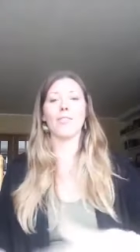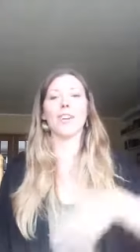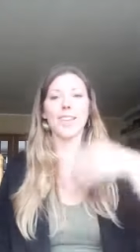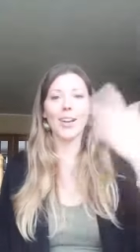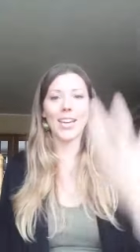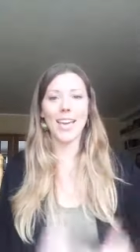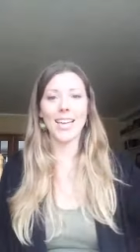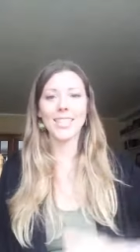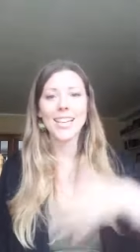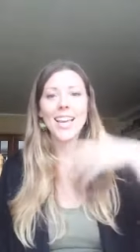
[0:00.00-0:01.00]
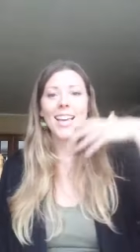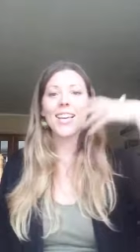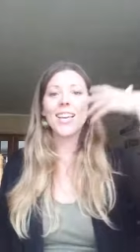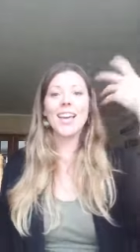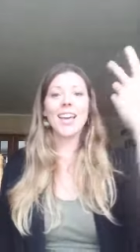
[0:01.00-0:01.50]
and their kids
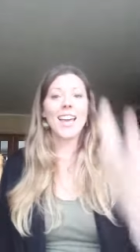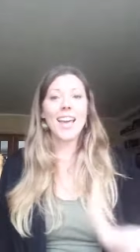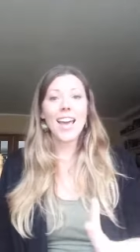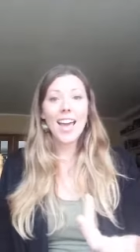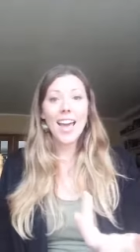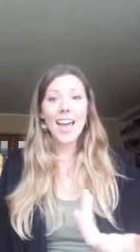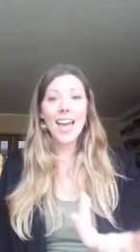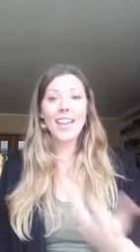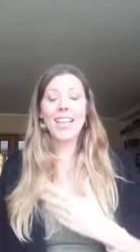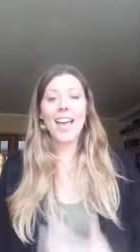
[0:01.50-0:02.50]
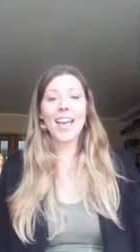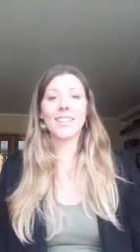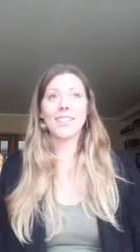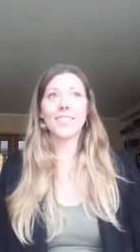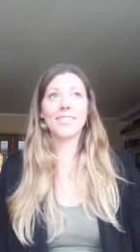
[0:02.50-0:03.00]
and
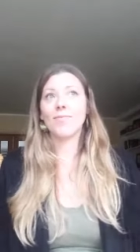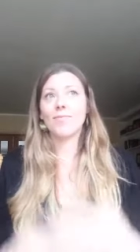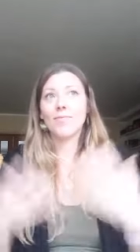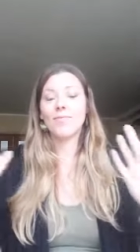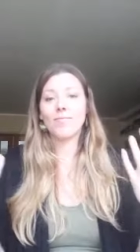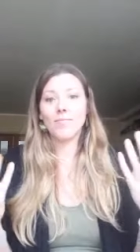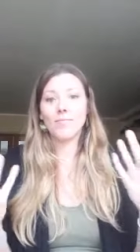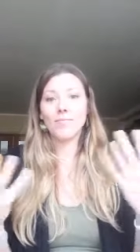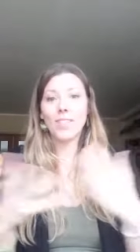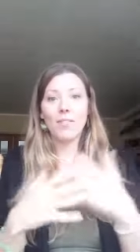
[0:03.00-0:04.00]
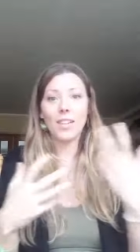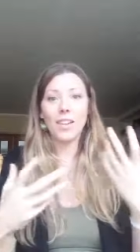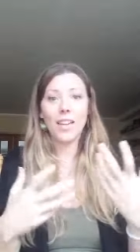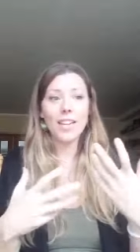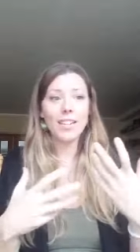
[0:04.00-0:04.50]
then they
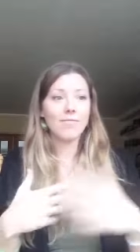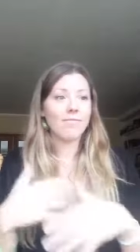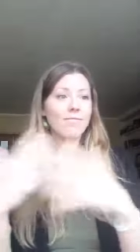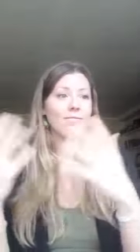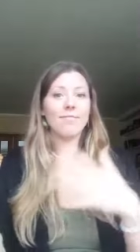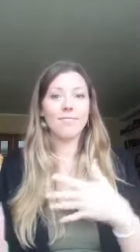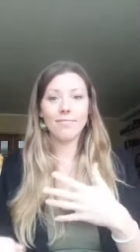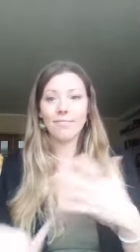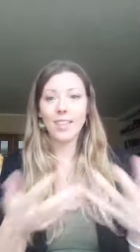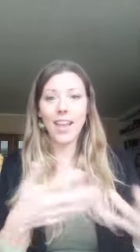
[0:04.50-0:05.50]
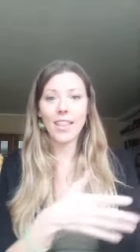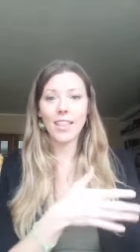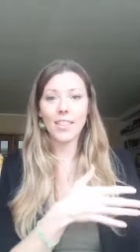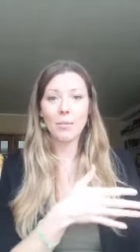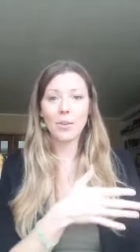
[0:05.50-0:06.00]
feel it and
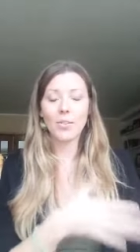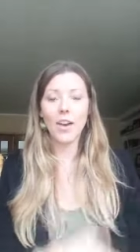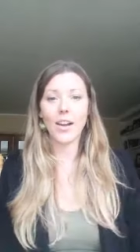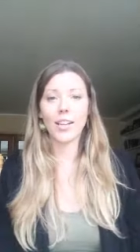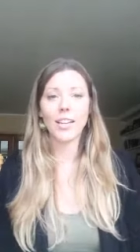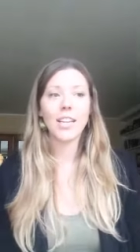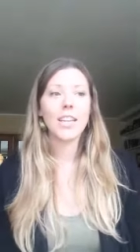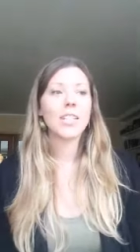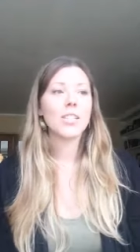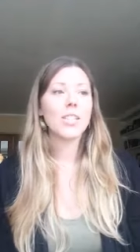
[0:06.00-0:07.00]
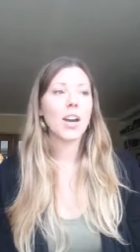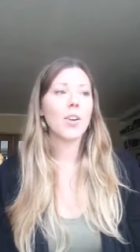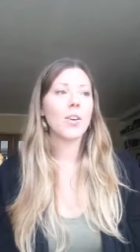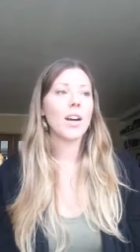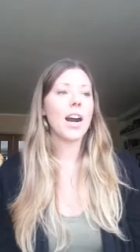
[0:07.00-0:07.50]
then they move on
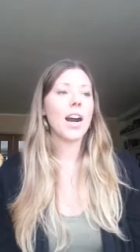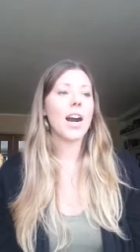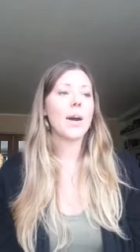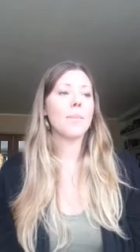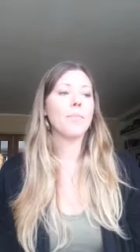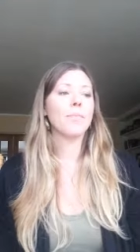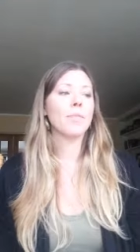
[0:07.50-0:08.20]
so um,